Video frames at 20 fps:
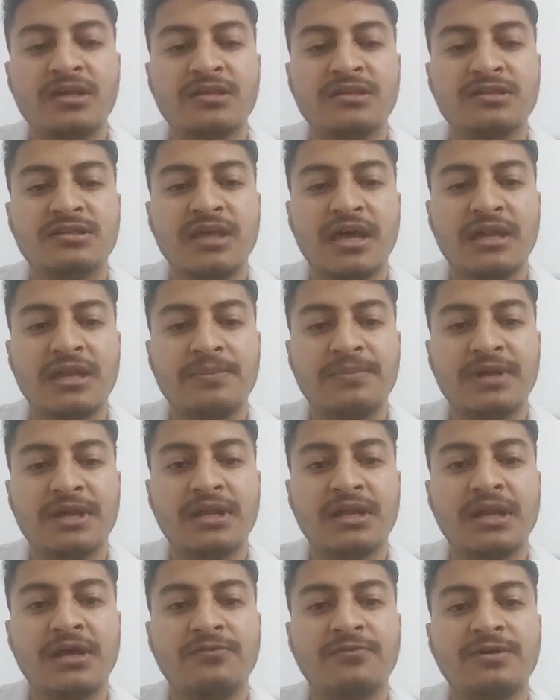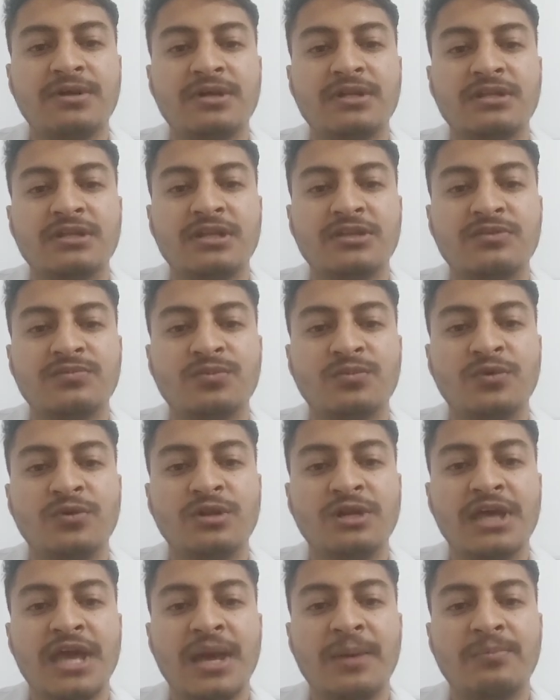synaptic cleft, the
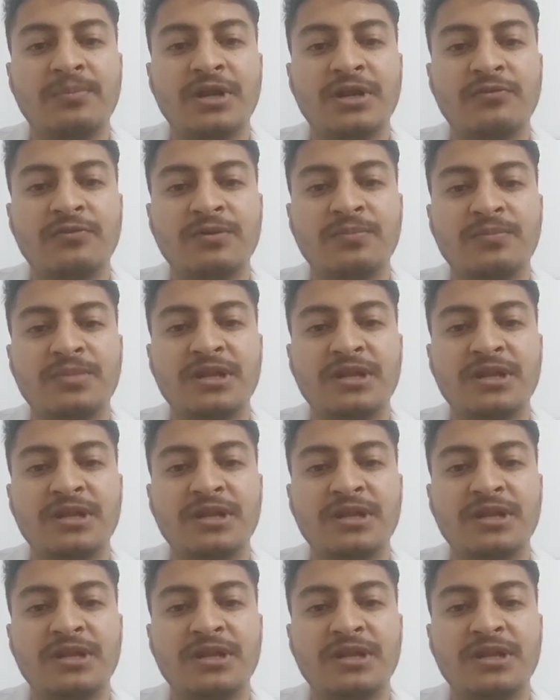small gap between